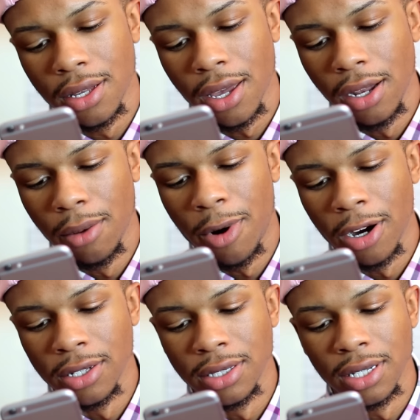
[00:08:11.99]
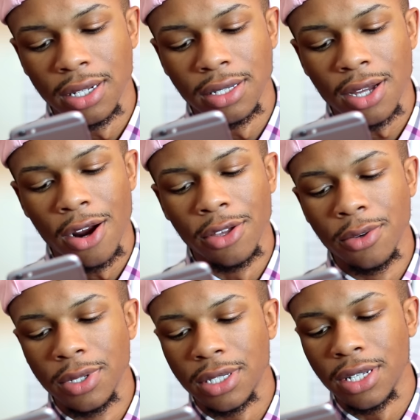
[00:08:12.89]
Kayla Parker says, "Are
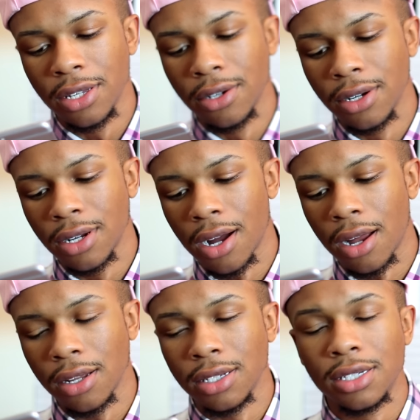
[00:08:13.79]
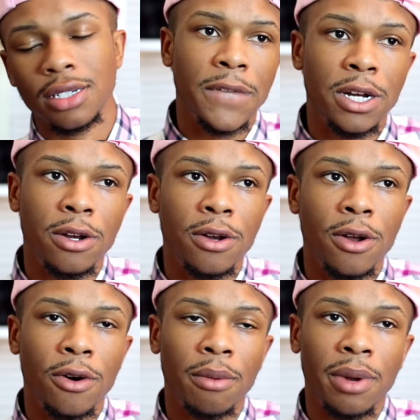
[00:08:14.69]
you a senior in college?"
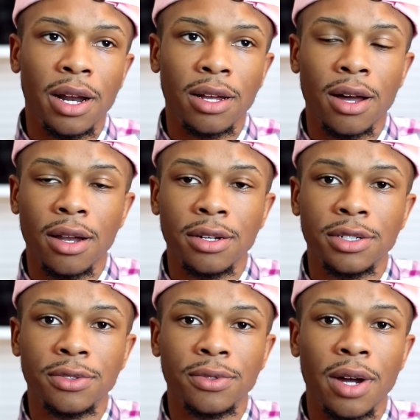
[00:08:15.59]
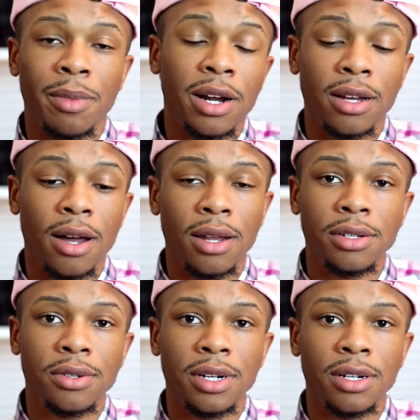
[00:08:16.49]
No, I'm not in college. I'm not in
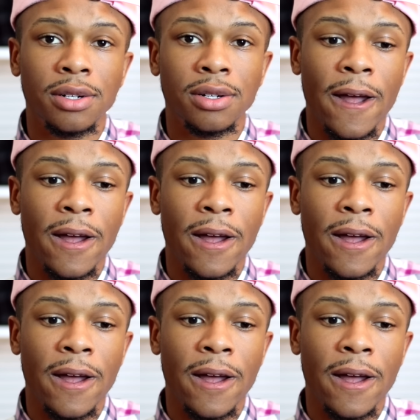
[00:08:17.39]
college right now.